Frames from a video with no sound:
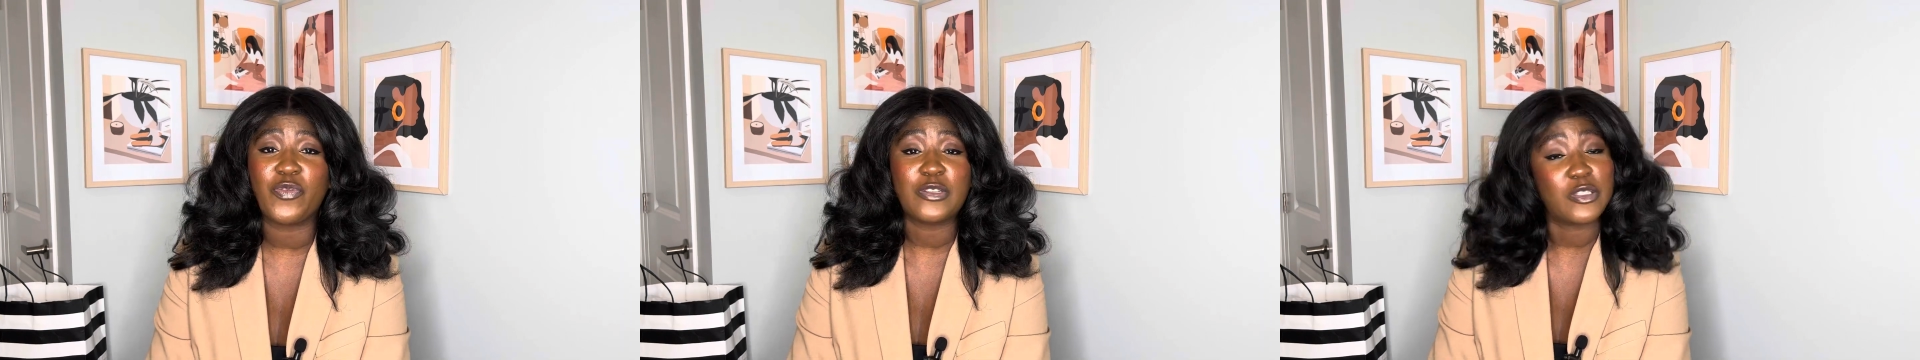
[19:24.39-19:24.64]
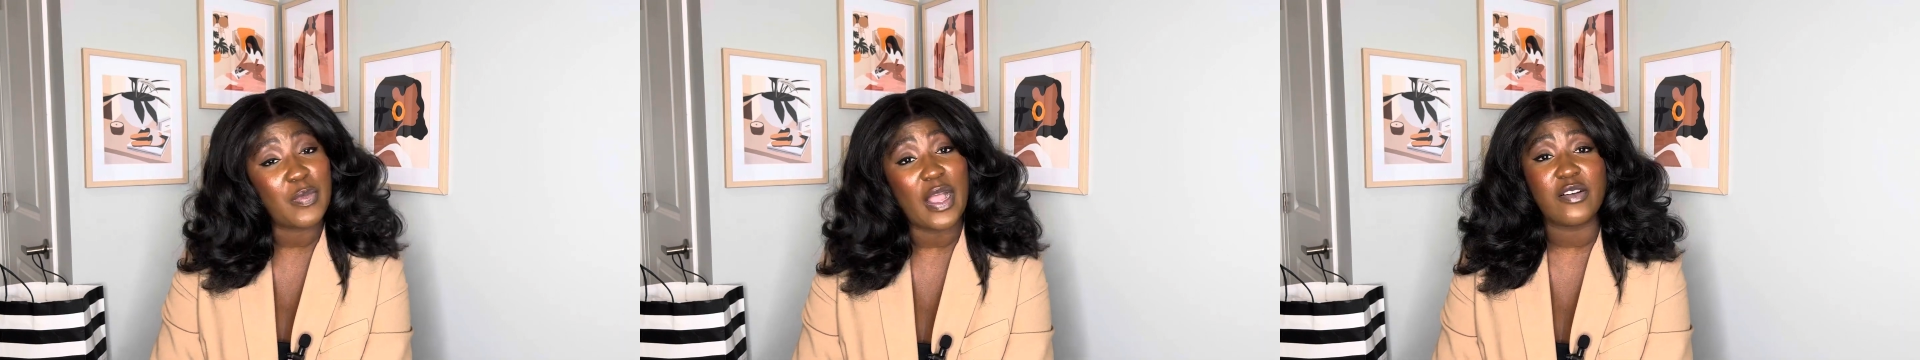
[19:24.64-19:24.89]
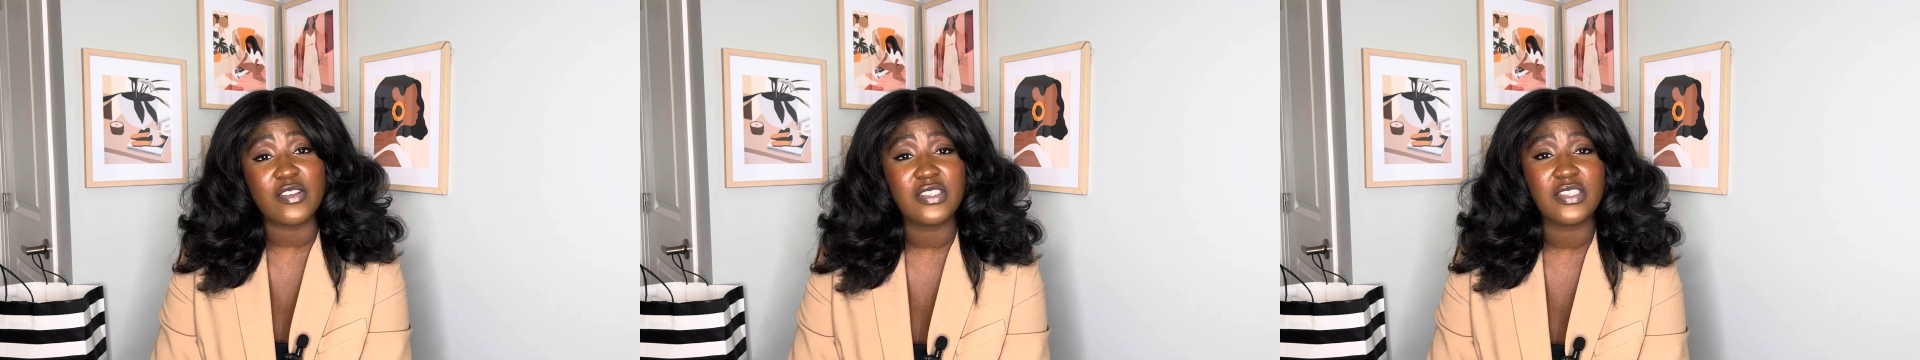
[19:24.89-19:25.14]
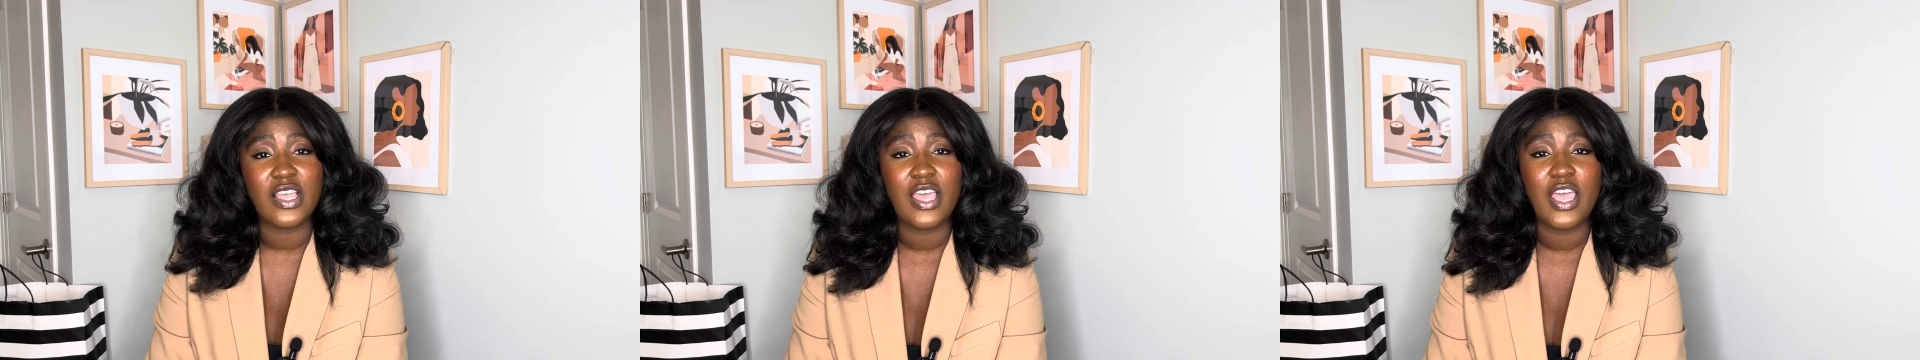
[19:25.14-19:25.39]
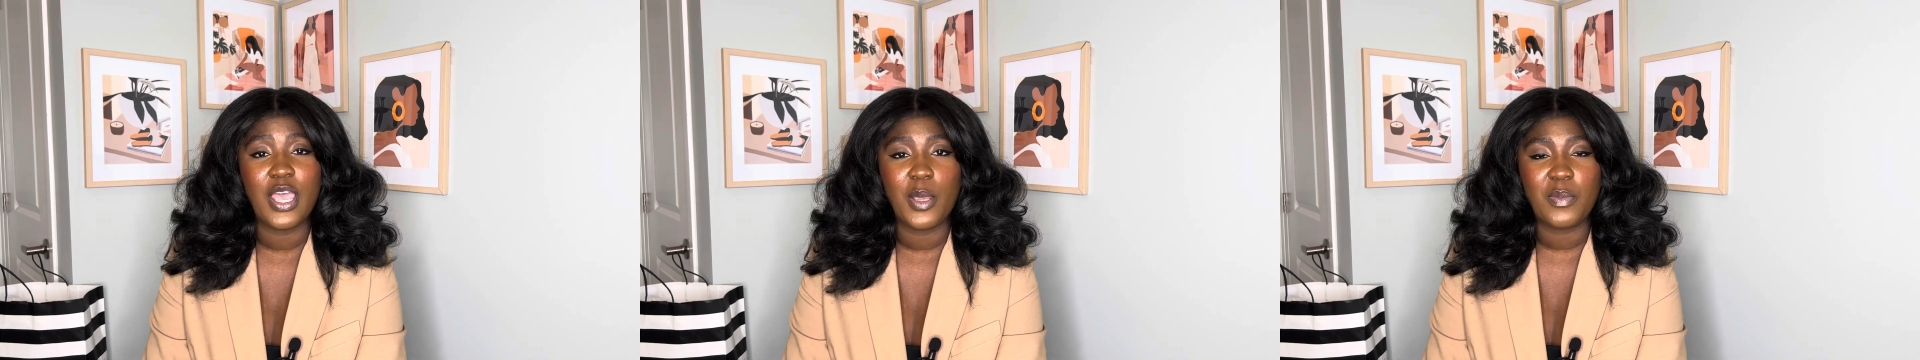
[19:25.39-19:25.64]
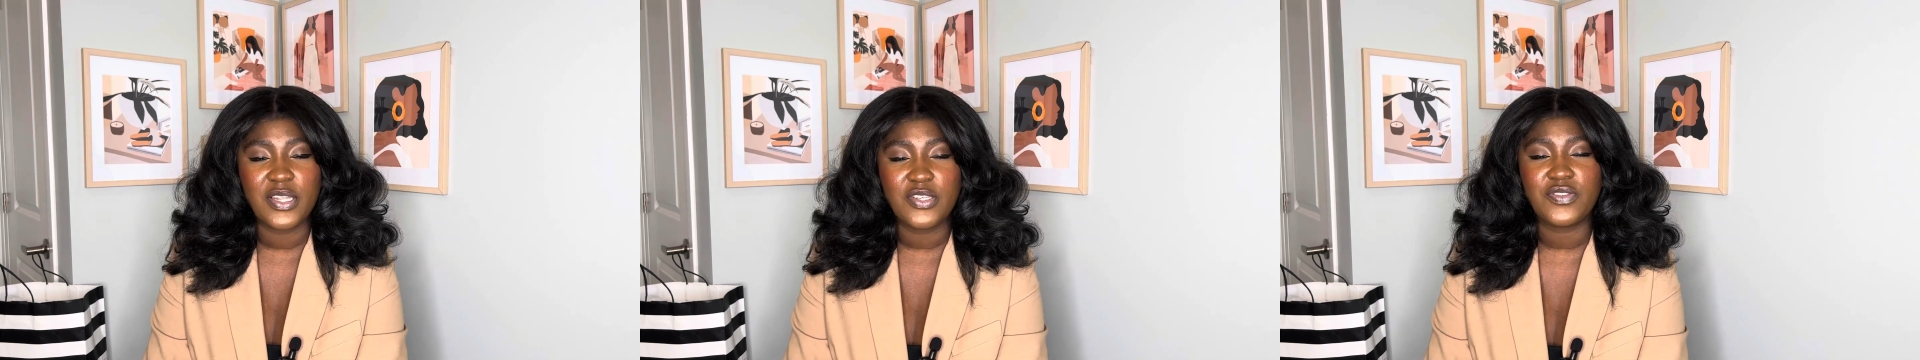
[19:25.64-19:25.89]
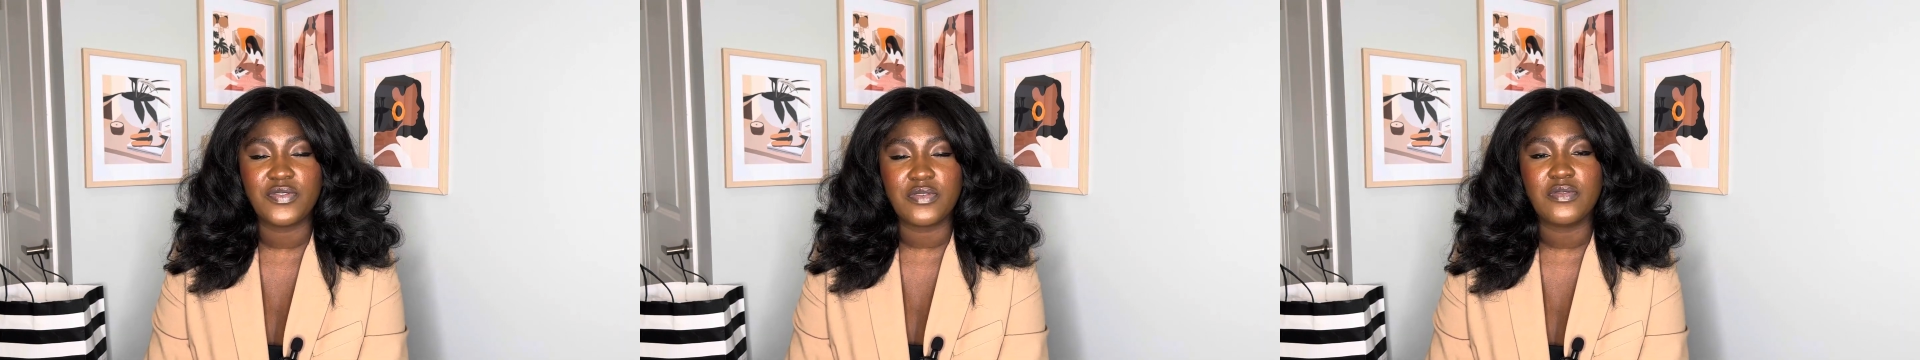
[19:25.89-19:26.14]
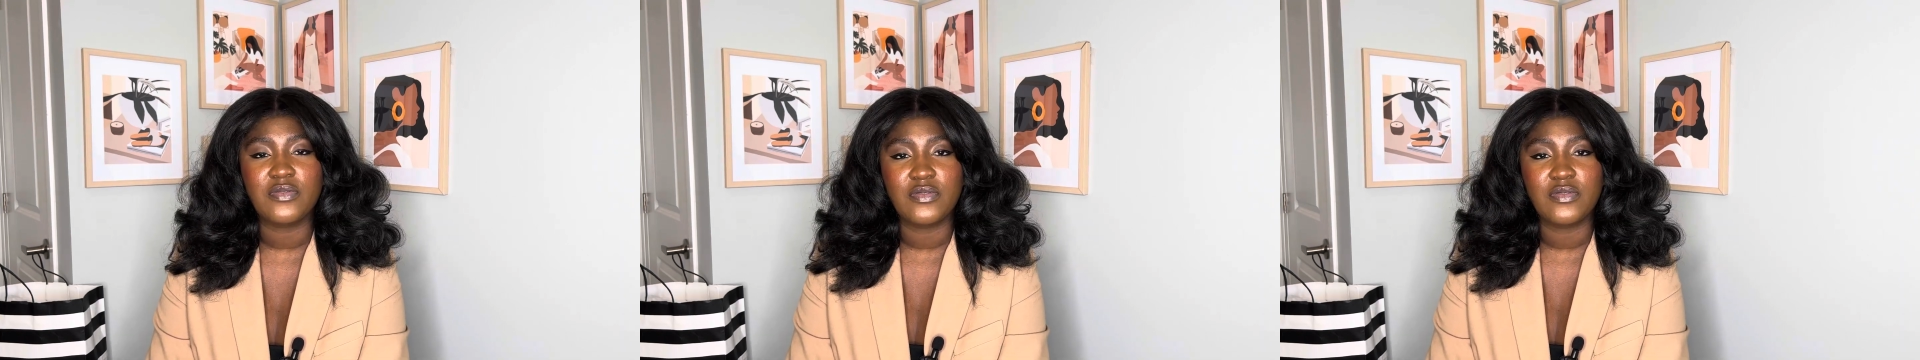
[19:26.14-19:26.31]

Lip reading: spouse, please do.